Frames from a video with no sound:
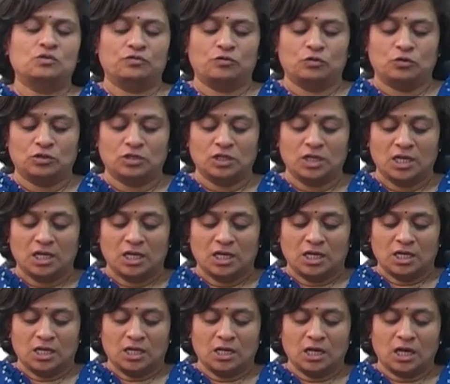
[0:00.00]
forth.
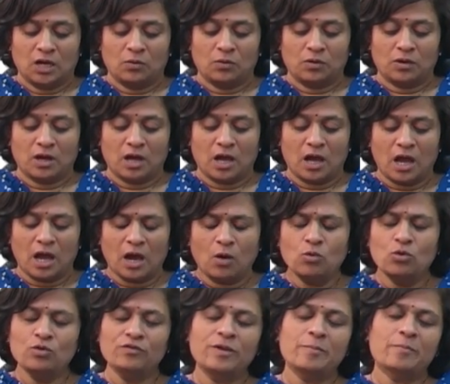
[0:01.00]
Now,
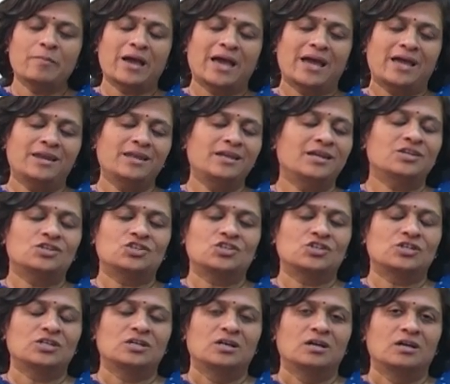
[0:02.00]
how do we
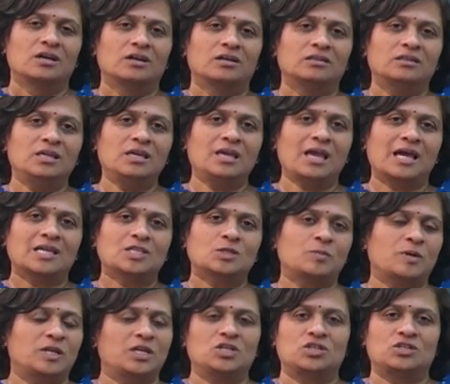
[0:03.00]
manage the
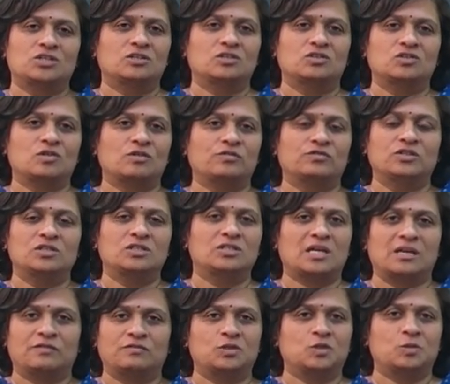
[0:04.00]
aspirations of this
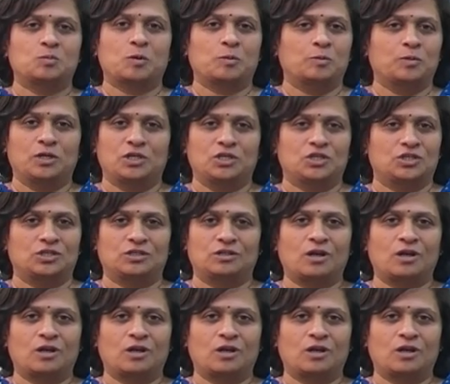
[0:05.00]
diverse population?